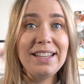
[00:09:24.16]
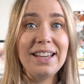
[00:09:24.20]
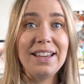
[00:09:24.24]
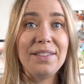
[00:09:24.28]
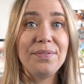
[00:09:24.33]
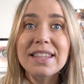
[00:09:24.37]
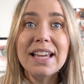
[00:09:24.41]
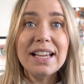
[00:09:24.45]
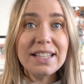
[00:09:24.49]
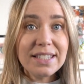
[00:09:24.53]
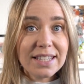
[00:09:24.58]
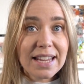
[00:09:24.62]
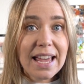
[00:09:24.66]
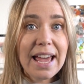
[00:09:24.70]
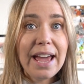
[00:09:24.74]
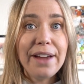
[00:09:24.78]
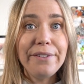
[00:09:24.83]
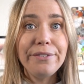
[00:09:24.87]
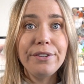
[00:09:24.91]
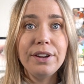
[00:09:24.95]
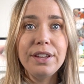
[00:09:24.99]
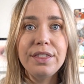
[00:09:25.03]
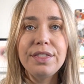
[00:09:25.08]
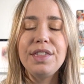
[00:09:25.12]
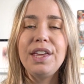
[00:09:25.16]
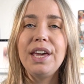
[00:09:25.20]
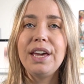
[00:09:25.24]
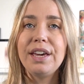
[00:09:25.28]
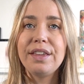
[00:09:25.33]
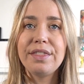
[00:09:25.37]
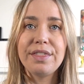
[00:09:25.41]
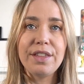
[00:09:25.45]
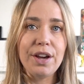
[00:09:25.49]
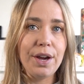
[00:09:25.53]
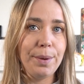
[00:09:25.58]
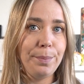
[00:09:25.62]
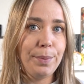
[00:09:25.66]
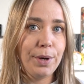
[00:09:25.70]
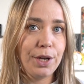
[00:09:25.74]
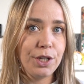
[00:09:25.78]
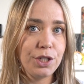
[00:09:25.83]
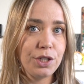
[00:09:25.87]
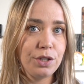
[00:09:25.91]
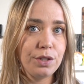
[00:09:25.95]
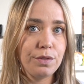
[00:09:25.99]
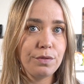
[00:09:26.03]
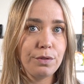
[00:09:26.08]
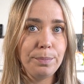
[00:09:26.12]
yeah, that's everything that I
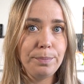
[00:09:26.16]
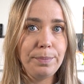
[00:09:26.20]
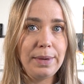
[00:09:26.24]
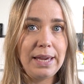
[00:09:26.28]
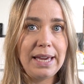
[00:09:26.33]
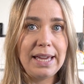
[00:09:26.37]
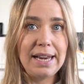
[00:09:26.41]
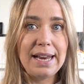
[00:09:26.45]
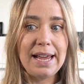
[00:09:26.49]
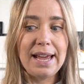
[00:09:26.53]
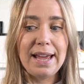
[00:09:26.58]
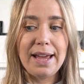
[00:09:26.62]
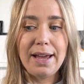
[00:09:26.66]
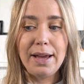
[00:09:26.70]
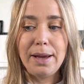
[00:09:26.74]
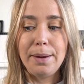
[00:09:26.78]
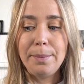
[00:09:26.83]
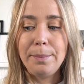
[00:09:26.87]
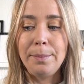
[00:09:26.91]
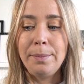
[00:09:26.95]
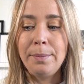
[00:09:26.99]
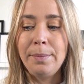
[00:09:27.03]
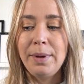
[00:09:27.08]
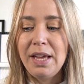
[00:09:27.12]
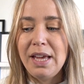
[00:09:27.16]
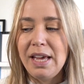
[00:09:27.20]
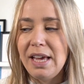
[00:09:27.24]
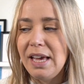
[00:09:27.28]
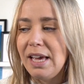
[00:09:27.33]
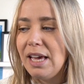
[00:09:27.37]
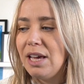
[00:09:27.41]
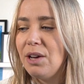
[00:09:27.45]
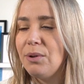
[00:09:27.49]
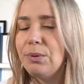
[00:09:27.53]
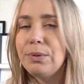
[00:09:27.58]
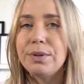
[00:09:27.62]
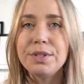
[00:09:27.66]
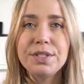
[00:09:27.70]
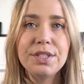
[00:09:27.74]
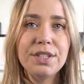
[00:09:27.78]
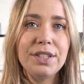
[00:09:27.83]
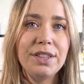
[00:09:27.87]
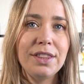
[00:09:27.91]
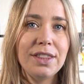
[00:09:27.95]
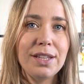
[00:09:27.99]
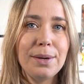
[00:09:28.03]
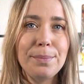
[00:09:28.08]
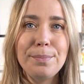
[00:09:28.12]
purchased from B&M. It
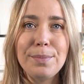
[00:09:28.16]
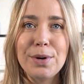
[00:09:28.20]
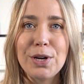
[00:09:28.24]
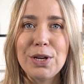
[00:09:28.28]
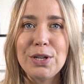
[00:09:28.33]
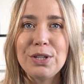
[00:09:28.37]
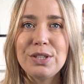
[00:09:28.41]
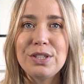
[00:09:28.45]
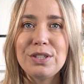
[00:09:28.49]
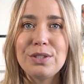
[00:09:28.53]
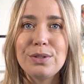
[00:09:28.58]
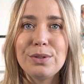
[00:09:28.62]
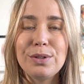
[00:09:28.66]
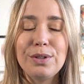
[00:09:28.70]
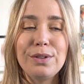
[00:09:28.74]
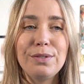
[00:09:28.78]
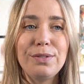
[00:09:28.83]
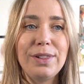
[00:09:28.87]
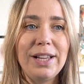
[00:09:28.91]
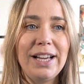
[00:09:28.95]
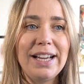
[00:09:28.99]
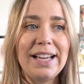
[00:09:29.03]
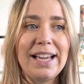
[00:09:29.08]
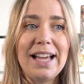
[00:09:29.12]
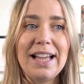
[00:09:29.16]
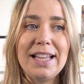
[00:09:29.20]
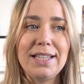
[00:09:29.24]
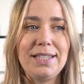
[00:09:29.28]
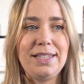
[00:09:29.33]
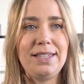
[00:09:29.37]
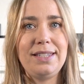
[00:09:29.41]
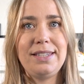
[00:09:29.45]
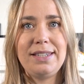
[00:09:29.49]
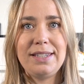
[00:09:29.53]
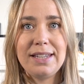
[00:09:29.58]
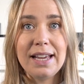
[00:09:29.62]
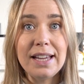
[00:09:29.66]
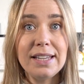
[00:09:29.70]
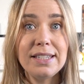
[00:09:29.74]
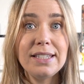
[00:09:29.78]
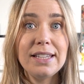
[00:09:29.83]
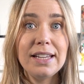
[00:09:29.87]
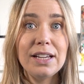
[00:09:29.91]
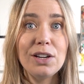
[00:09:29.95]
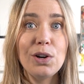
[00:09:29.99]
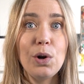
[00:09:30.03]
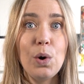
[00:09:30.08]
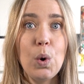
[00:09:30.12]
wasn't the most sort of like
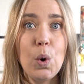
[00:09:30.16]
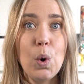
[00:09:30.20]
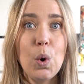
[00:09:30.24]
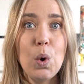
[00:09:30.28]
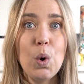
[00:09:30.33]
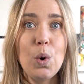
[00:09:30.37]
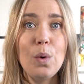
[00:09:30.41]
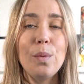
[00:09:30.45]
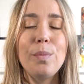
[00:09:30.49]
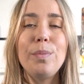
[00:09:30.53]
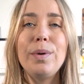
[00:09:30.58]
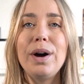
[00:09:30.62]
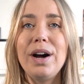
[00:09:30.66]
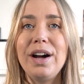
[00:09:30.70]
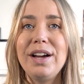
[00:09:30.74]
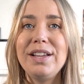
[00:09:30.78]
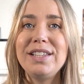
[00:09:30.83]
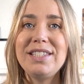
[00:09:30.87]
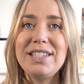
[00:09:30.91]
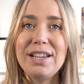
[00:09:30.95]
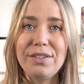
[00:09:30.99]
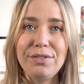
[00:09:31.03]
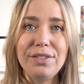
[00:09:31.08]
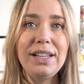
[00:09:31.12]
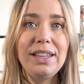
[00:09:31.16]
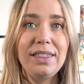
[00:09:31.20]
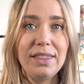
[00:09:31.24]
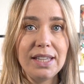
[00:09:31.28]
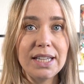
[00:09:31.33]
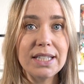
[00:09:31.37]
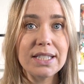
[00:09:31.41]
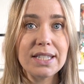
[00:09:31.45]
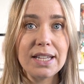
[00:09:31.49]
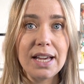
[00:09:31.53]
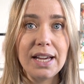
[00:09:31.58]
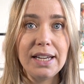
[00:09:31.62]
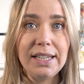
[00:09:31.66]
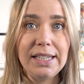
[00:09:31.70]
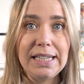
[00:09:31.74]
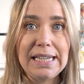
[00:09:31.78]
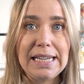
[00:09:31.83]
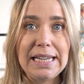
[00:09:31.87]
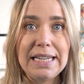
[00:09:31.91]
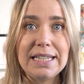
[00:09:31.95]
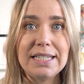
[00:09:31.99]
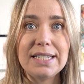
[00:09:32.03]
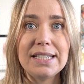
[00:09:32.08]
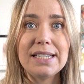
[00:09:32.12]
aesthetic haul, but definitely things that I
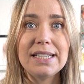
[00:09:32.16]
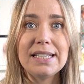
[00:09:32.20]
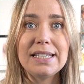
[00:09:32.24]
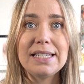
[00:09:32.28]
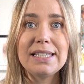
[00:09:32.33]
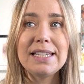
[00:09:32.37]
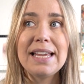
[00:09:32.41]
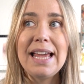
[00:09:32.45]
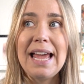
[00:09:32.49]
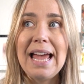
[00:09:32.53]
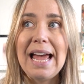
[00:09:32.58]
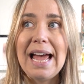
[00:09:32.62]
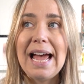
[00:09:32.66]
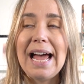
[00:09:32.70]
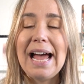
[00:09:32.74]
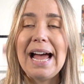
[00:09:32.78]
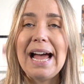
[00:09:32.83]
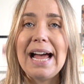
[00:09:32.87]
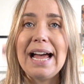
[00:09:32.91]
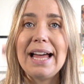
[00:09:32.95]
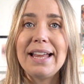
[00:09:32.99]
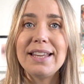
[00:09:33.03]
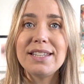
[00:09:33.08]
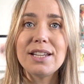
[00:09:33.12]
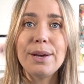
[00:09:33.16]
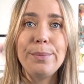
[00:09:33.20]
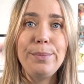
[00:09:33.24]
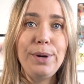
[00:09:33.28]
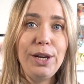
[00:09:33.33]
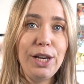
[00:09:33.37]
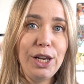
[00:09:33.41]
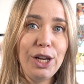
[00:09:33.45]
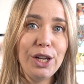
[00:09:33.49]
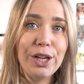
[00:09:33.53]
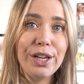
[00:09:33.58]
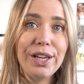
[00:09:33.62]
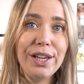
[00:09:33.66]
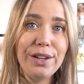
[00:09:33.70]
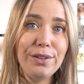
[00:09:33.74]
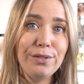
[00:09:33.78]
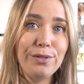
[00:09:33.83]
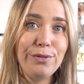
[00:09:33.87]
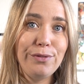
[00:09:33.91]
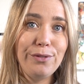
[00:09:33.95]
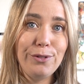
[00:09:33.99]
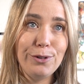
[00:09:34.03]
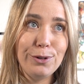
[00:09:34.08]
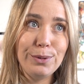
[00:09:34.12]
needed, and I'm looking
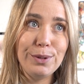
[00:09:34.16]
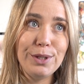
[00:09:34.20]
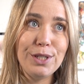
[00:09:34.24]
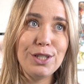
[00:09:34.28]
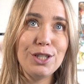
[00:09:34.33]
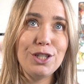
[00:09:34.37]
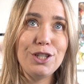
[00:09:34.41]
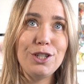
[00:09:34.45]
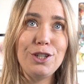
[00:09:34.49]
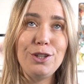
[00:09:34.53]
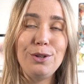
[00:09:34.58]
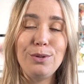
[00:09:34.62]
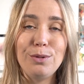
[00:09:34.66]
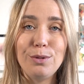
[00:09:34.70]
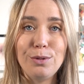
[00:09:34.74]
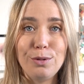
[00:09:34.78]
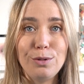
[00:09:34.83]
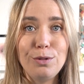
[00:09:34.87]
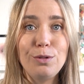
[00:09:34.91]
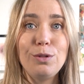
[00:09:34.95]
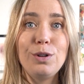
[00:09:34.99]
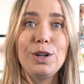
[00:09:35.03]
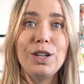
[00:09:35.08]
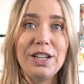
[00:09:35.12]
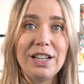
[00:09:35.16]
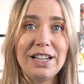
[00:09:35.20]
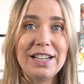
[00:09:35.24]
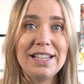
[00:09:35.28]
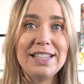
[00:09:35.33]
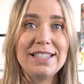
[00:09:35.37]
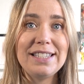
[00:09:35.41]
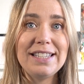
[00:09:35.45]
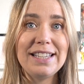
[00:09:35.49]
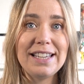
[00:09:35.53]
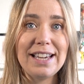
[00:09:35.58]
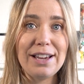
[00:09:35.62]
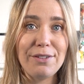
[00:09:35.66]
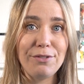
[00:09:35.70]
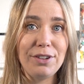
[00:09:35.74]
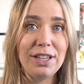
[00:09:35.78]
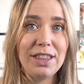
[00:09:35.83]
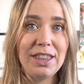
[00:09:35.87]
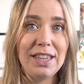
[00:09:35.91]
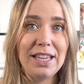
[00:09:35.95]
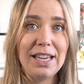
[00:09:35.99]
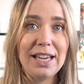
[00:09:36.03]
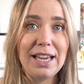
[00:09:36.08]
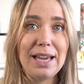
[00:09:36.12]
forward to organising
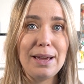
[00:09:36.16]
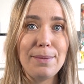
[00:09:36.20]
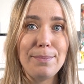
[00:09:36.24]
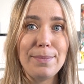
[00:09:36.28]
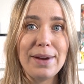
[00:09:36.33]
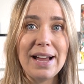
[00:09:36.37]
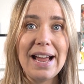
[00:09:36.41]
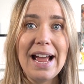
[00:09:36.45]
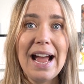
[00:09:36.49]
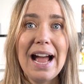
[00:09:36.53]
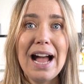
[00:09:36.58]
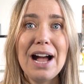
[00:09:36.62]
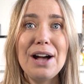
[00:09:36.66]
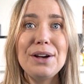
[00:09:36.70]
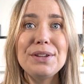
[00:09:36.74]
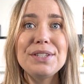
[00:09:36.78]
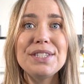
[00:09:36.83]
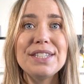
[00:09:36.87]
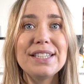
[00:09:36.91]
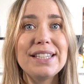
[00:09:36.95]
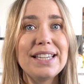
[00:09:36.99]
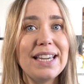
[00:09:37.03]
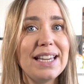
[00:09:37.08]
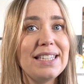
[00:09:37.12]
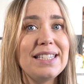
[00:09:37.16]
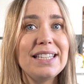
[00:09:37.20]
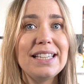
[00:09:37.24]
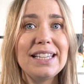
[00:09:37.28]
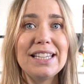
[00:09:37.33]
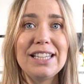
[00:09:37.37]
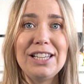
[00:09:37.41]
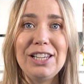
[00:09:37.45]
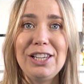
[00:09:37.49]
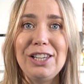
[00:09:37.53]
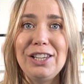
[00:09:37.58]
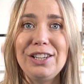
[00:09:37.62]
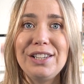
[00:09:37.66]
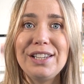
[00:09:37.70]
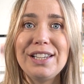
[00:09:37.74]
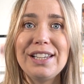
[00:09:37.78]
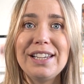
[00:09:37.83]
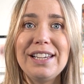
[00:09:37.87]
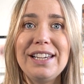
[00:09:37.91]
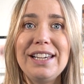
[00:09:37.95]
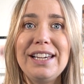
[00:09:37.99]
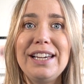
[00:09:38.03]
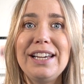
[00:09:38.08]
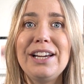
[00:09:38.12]
everything in my house and getting it
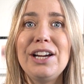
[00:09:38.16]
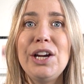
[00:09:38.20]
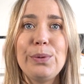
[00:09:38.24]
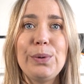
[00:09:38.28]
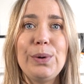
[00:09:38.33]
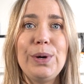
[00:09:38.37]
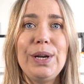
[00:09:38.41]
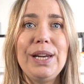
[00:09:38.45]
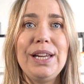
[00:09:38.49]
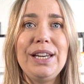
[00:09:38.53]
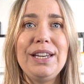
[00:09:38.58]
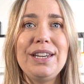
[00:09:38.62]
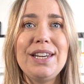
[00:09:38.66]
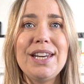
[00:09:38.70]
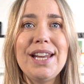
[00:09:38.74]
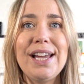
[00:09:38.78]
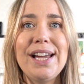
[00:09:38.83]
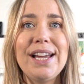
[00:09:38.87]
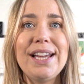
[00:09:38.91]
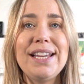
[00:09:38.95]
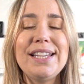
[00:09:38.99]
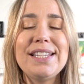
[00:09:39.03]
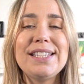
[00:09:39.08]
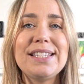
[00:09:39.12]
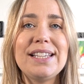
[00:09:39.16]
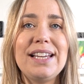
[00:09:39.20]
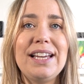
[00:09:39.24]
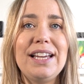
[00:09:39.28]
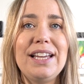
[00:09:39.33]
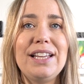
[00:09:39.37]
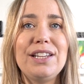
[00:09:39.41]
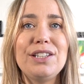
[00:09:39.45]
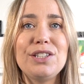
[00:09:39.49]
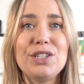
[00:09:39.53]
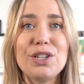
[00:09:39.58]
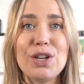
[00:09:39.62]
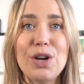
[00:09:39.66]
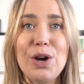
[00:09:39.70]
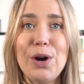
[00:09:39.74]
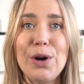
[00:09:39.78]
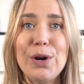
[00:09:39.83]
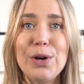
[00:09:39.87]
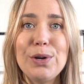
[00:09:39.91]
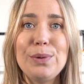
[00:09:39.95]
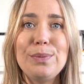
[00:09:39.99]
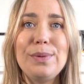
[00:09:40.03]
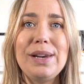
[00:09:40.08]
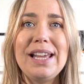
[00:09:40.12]
looking really nice and
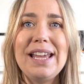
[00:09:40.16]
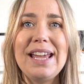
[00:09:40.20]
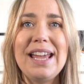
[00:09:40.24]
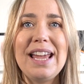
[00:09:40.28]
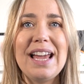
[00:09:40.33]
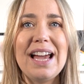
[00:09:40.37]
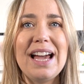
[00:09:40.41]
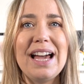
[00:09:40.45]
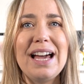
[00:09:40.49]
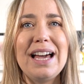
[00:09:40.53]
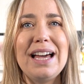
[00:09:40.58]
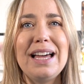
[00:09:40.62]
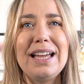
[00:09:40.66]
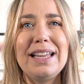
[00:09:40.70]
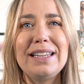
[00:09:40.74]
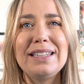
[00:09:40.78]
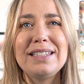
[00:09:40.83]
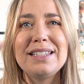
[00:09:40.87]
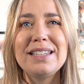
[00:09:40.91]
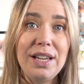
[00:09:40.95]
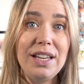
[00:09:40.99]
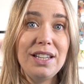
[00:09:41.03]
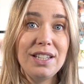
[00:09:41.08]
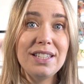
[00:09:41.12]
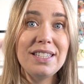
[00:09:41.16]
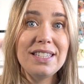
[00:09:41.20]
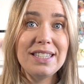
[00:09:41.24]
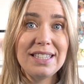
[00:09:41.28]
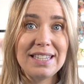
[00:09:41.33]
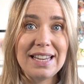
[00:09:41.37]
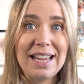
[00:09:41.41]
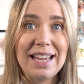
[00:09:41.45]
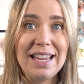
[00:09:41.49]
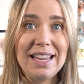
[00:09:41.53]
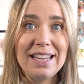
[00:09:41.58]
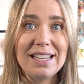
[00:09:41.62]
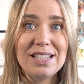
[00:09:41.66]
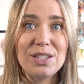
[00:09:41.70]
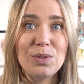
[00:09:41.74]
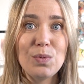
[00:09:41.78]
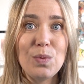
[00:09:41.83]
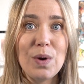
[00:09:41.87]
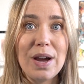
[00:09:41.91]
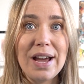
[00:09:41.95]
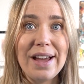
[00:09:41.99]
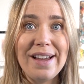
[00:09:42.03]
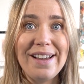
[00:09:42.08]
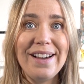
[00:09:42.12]
homely and in a state
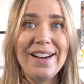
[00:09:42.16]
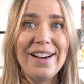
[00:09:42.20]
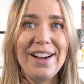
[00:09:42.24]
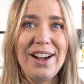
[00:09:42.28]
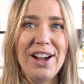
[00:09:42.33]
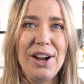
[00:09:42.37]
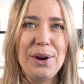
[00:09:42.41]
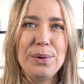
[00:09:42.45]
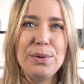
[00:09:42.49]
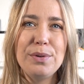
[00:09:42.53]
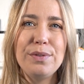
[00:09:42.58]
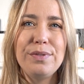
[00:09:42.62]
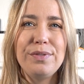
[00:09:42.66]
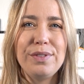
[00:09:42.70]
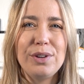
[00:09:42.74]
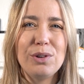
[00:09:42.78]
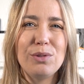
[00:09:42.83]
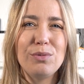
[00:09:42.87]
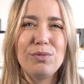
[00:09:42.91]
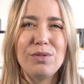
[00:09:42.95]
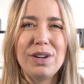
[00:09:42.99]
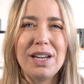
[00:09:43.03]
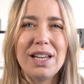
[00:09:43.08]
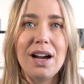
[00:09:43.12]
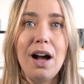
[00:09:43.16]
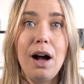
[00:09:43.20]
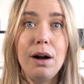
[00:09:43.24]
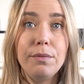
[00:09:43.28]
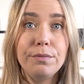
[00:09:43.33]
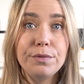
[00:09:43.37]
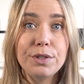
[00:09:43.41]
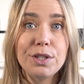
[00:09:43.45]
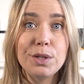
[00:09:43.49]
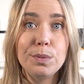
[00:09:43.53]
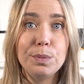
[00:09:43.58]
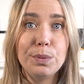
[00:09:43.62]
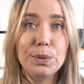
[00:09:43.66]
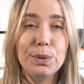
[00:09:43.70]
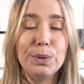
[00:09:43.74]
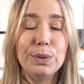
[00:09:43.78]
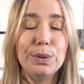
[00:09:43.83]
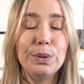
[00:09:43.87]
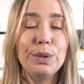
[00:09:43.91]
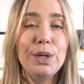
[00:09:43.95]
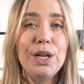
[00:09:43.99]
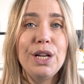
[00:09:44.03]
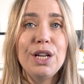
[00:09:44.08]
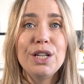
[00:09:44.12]
where I will feel really
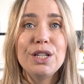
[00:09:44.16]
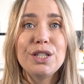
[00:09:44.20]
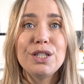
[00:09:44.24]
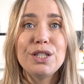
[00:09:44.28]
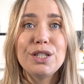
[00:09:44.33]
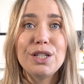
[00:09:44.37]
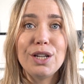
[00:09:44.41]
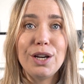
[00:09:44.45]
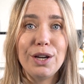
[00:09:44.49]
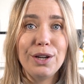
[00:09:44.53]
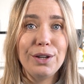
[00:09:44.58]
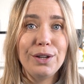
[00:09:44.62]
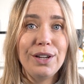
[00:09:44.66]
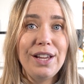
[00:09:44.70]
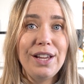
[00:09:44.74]
comfortable. So